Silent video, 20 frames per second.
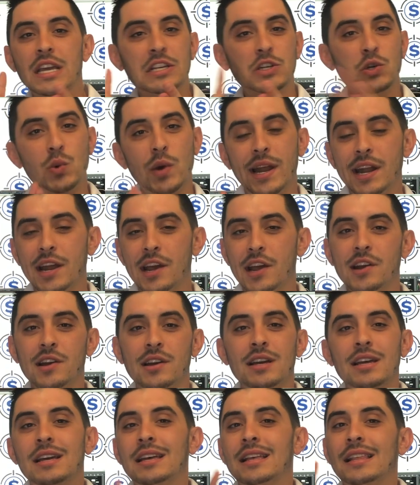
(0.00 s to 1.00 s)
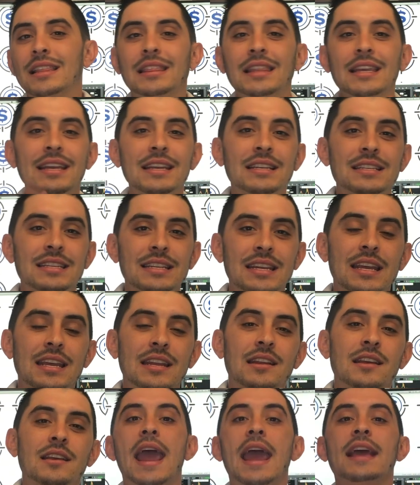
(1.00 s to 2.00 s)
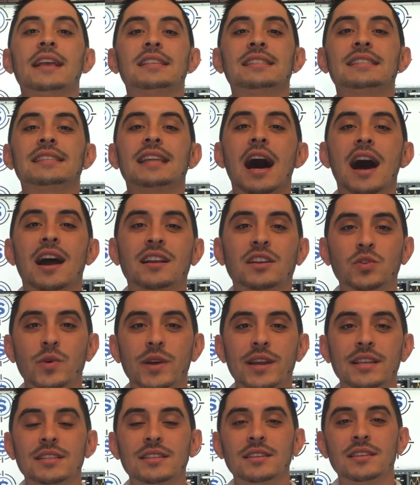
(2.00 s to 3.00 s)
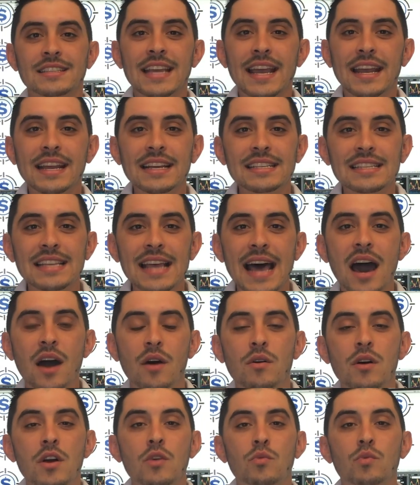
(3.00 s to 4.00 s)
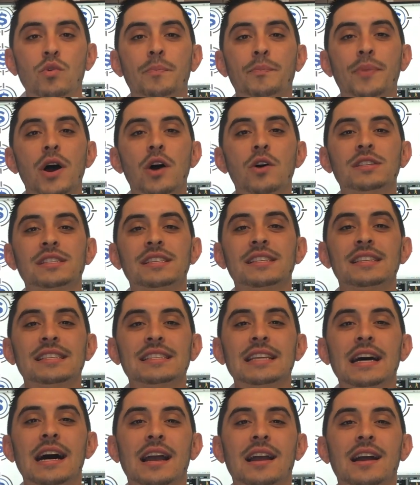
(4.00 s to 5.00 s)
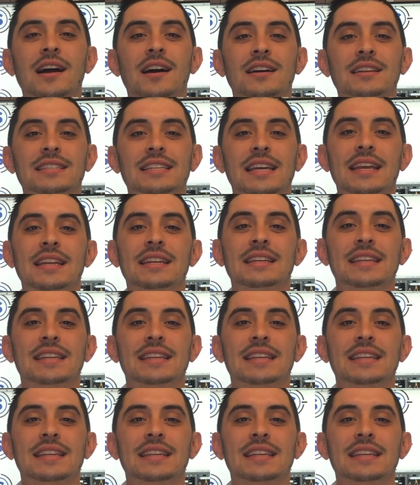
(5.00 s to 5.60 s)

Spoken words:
Twitter, LinkedIn, and StockTwits. Check us out. We're posting stock content